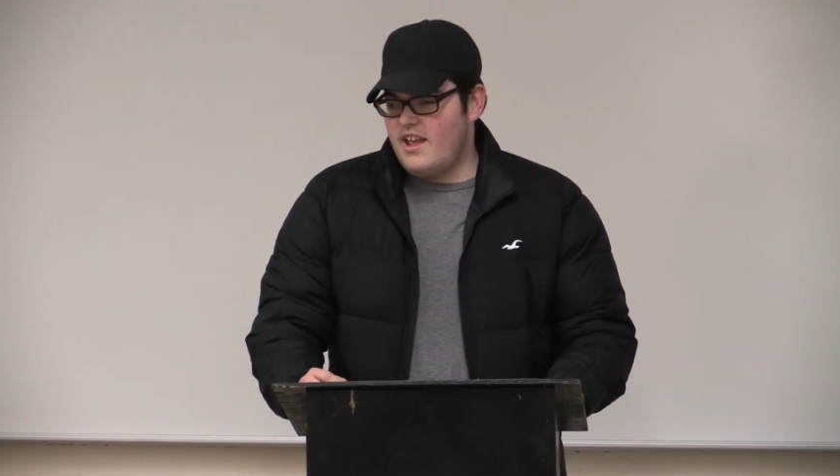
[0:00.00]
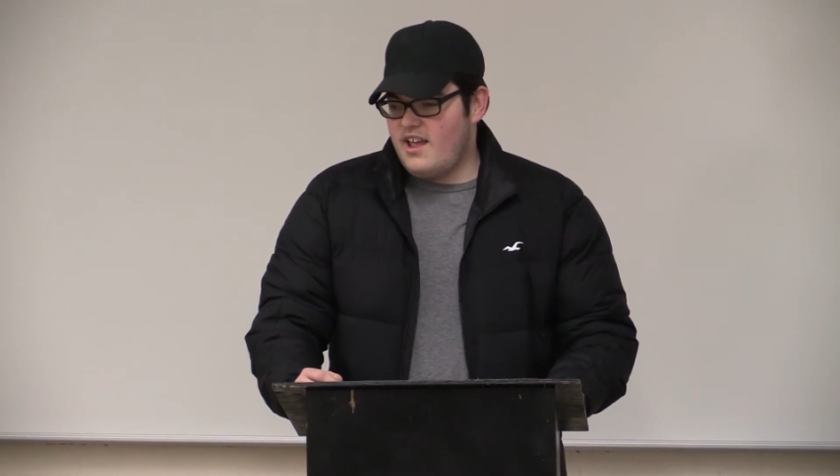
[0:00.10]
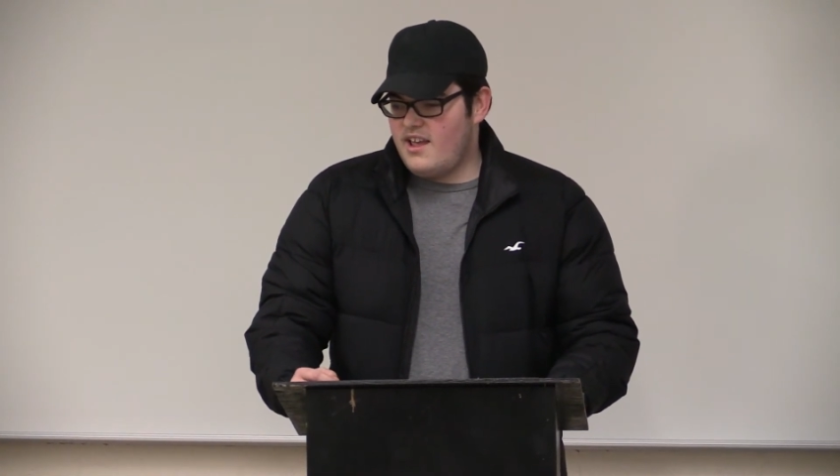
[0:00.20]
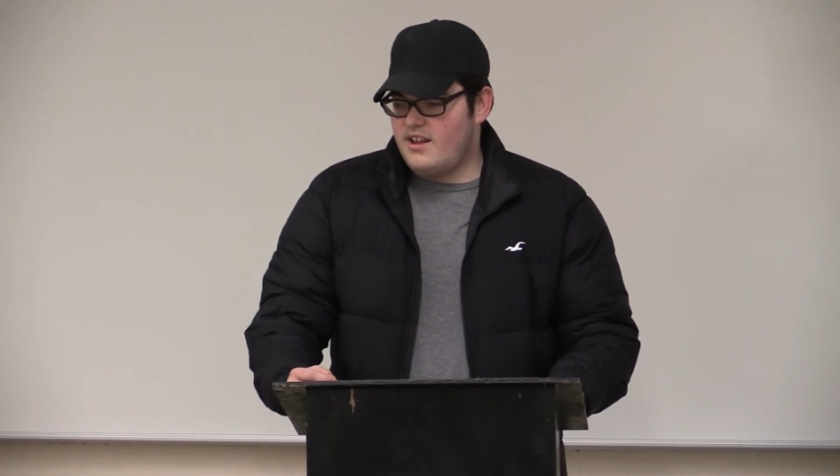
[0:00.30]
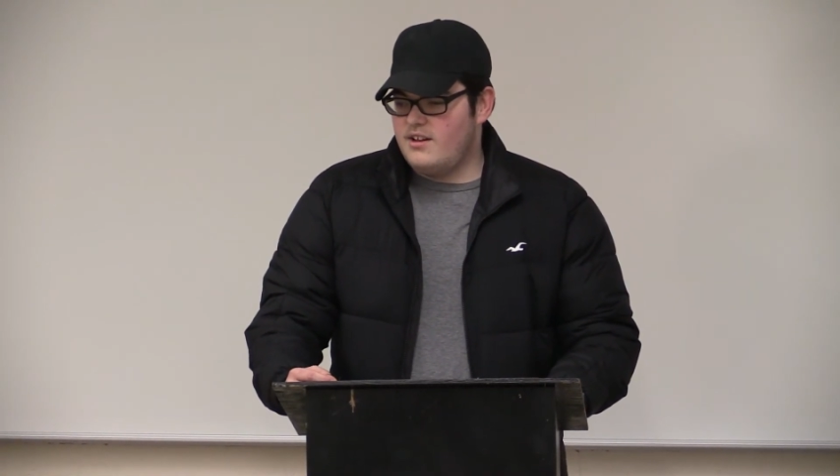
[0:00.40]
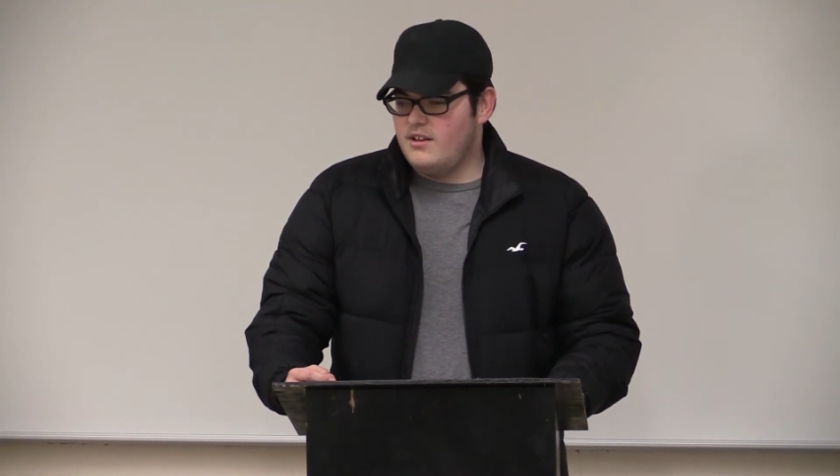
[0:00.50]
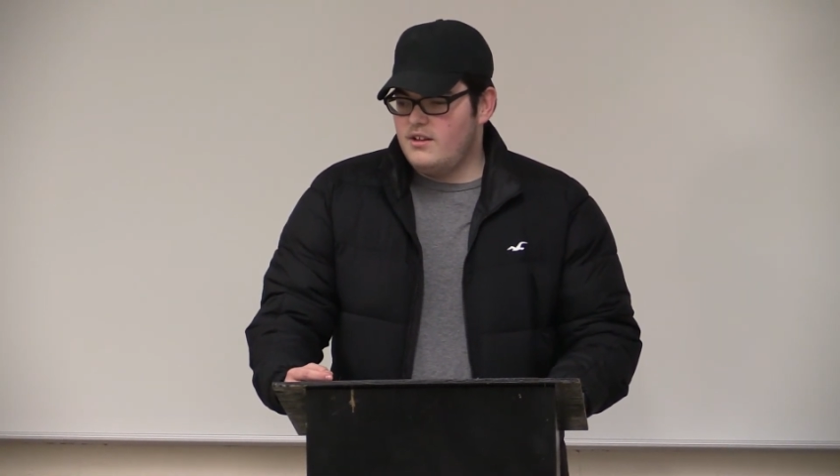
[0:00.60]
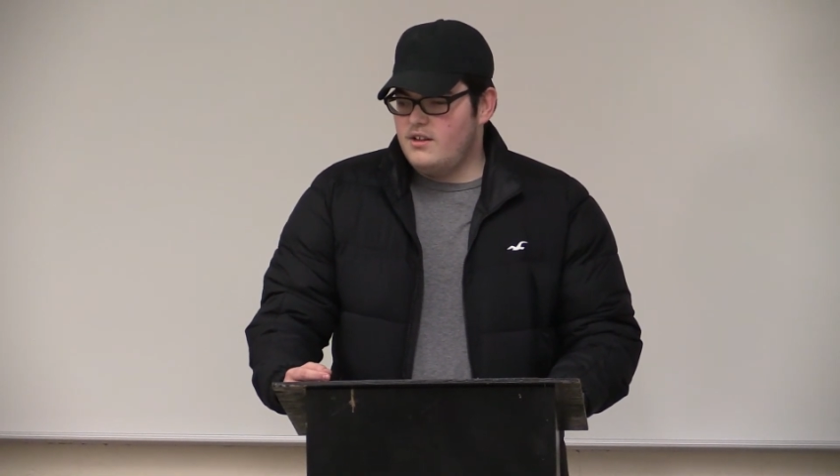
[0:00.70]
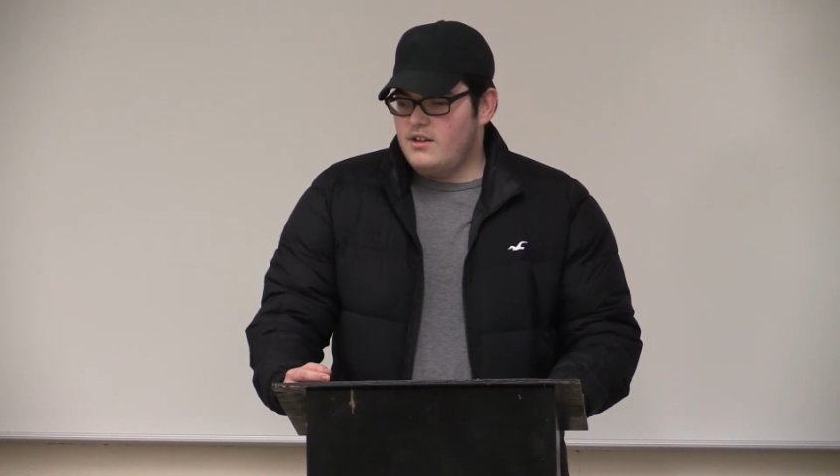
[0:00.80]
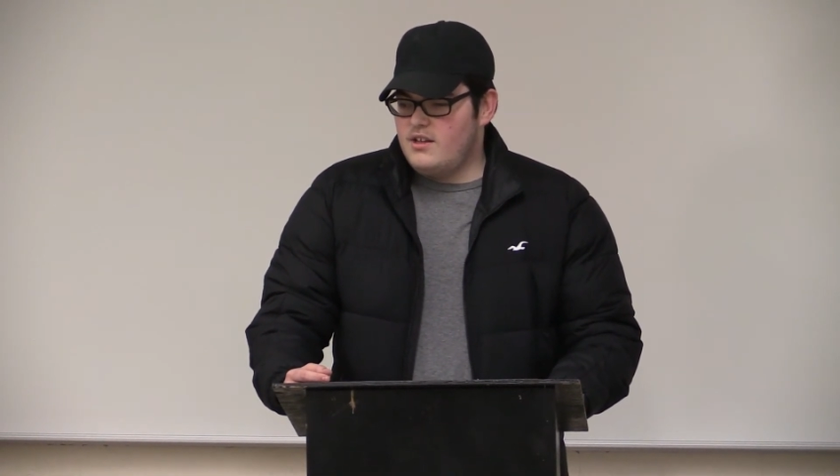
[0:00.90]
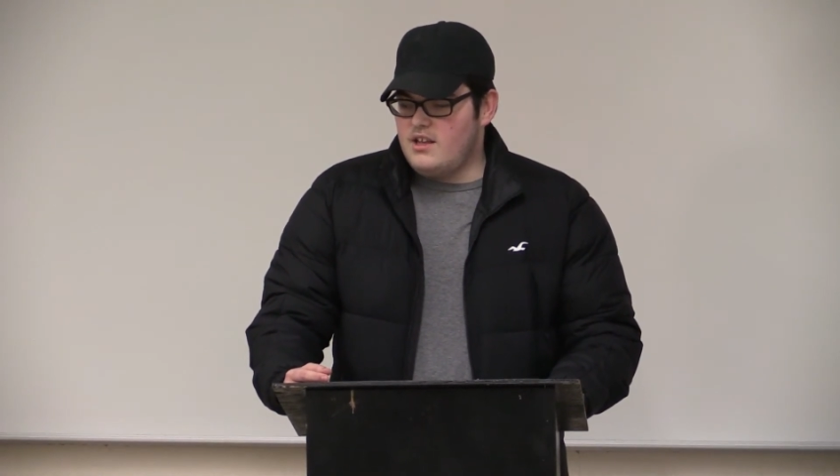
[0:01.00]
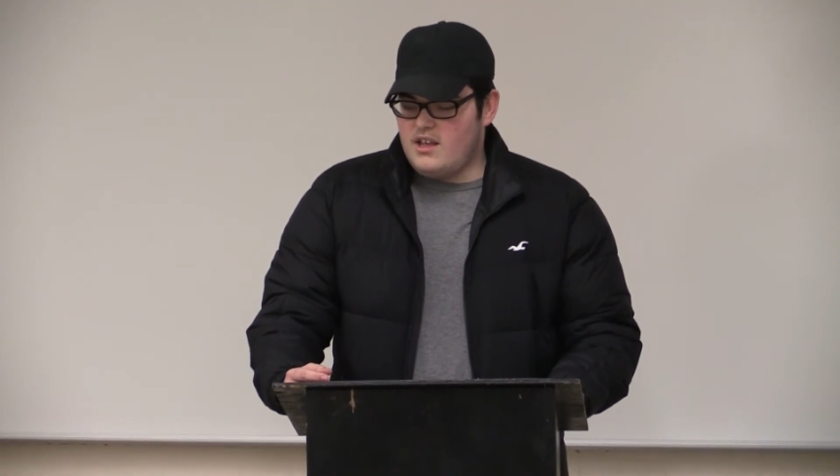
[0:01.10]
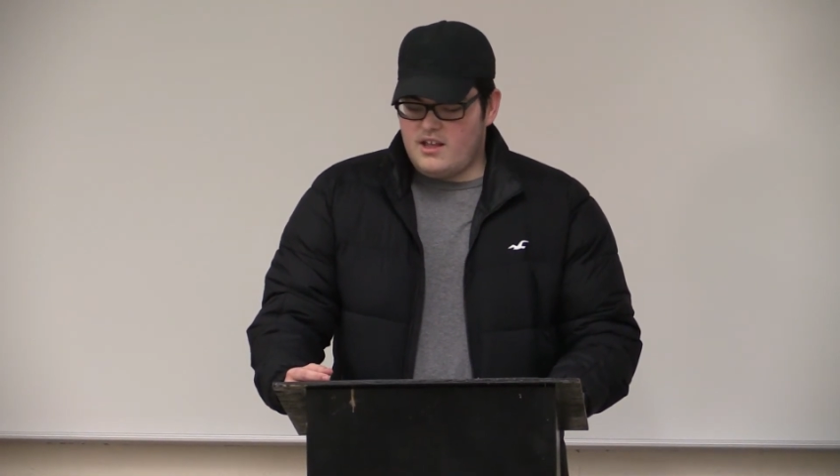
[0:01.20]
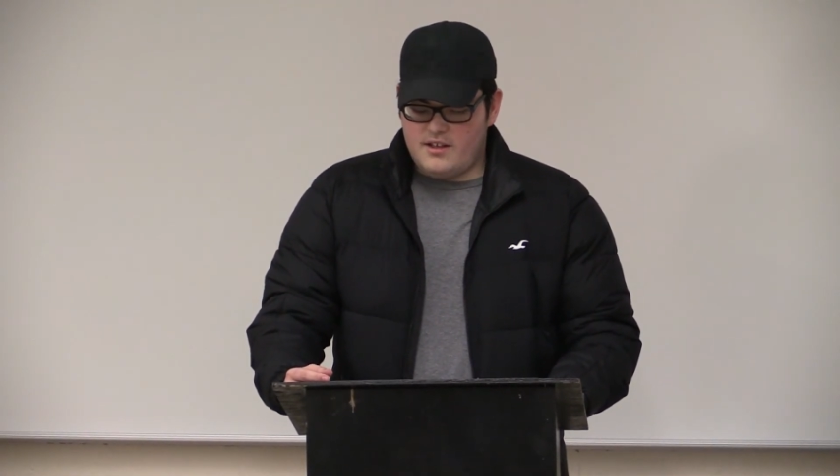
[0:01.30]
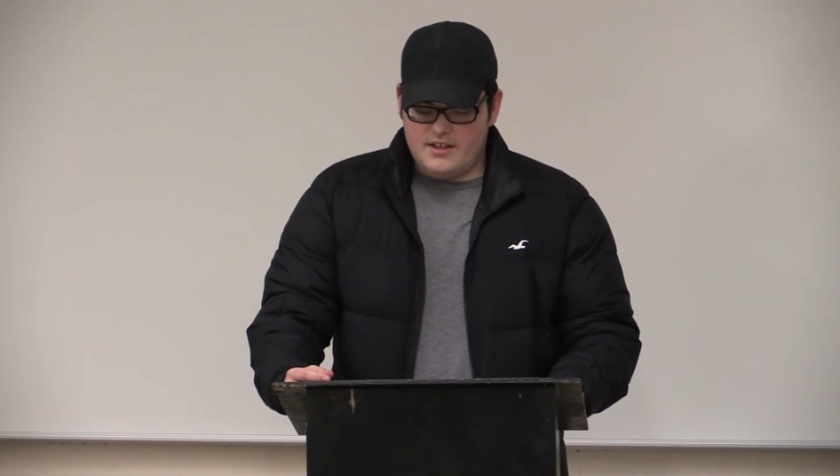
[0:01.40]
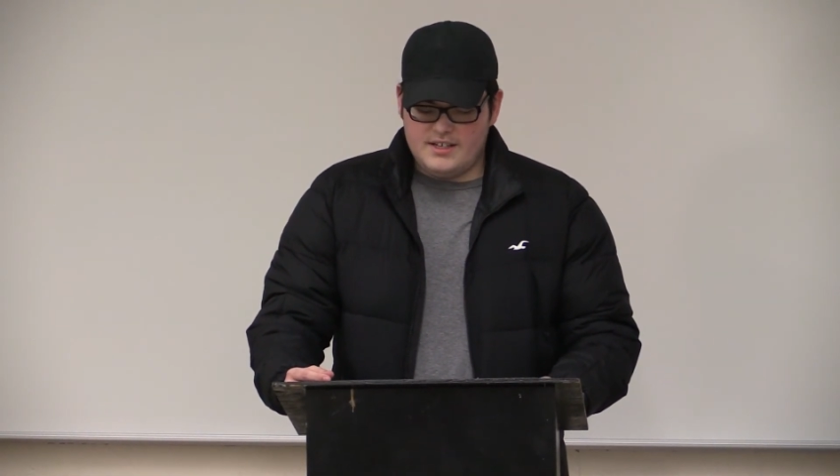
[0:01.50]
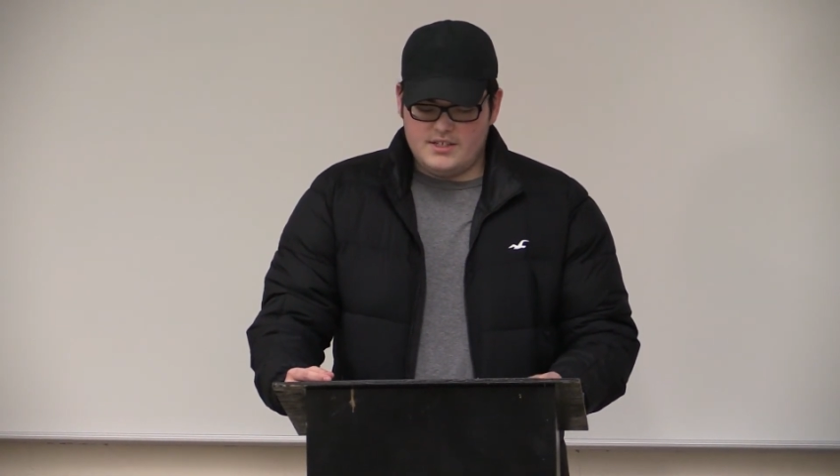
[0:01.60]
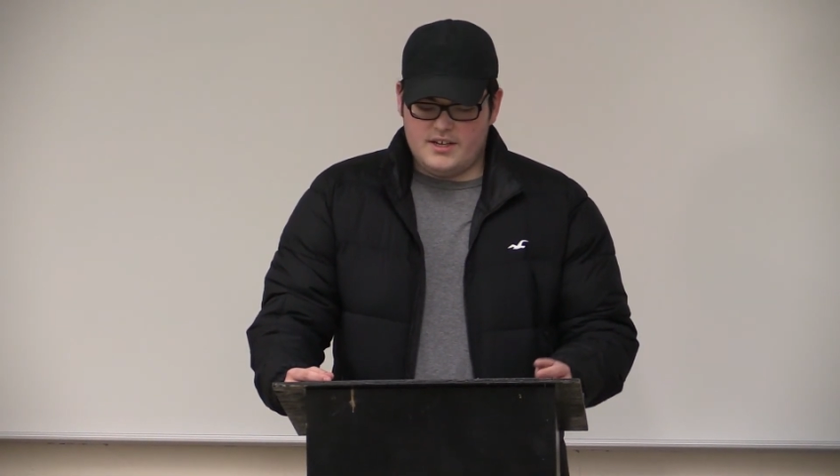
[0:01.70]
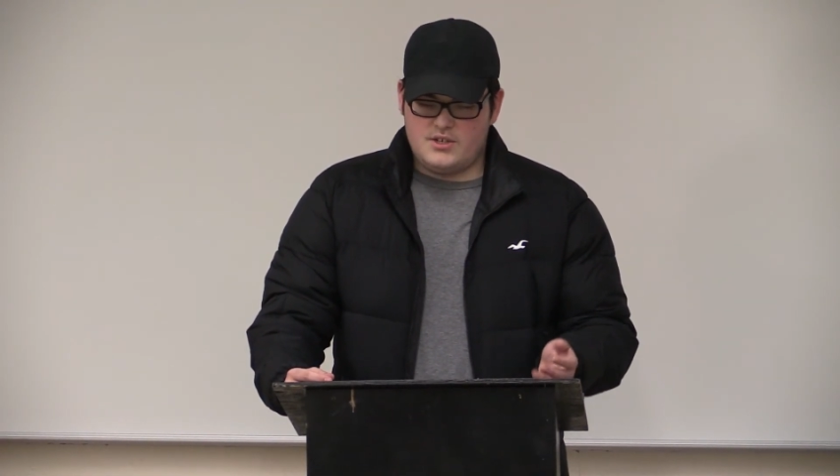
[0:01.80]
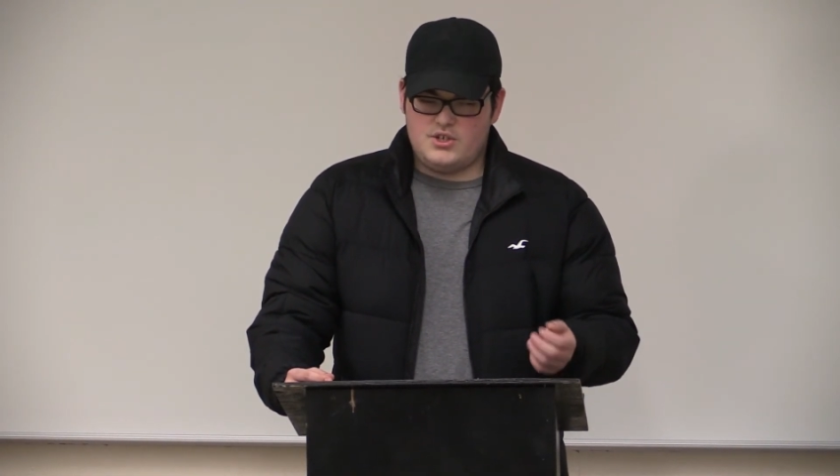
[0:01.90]
and he
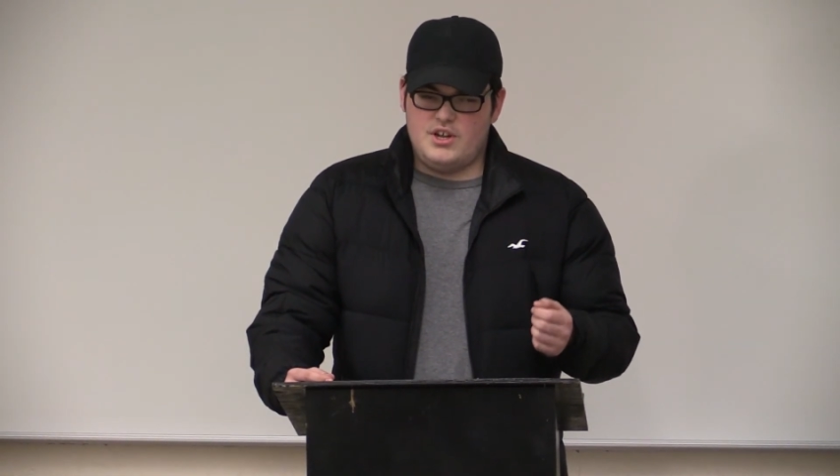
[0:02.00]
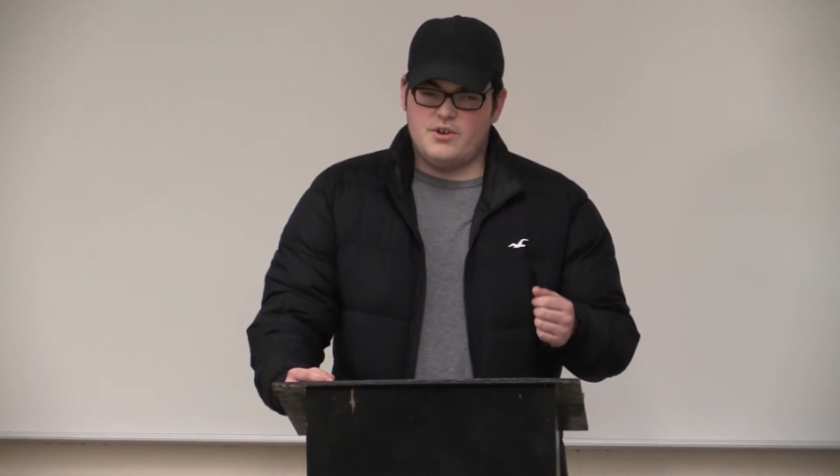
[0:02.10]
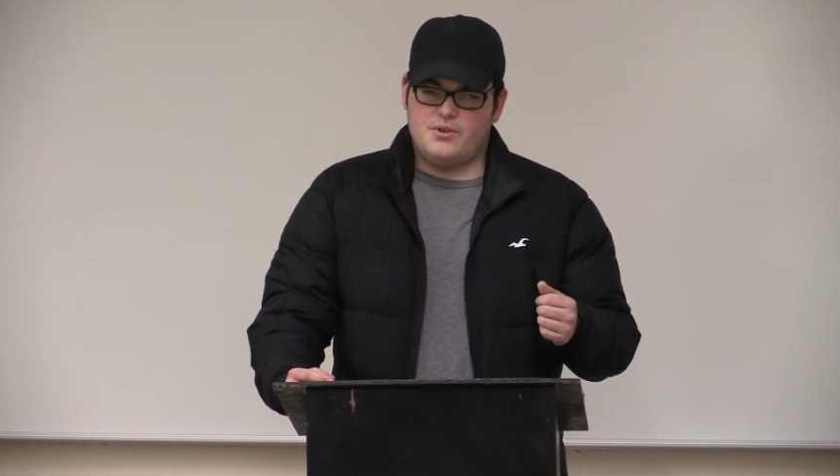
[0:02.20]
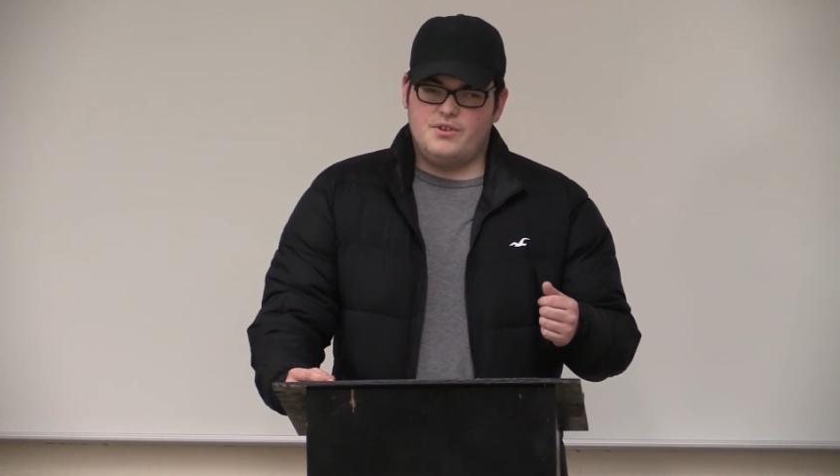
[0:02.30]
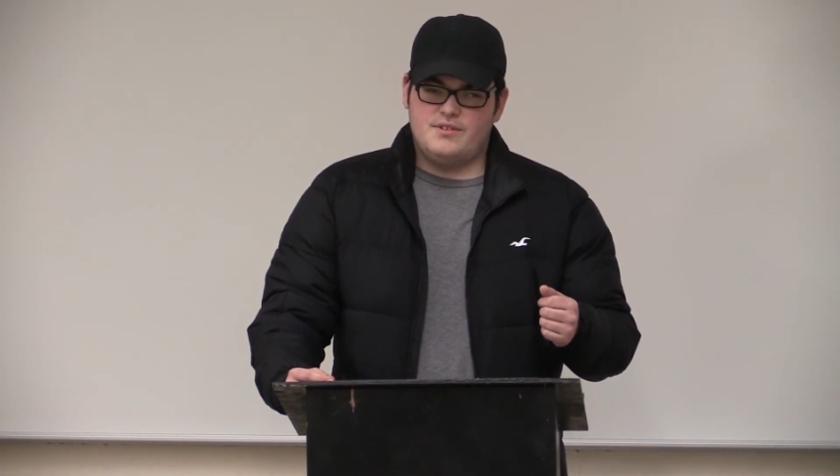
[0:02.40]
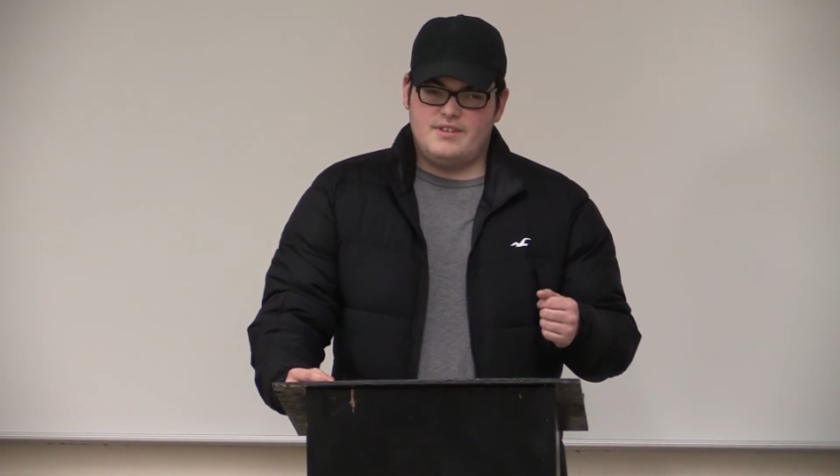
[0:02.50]
gets like a shield,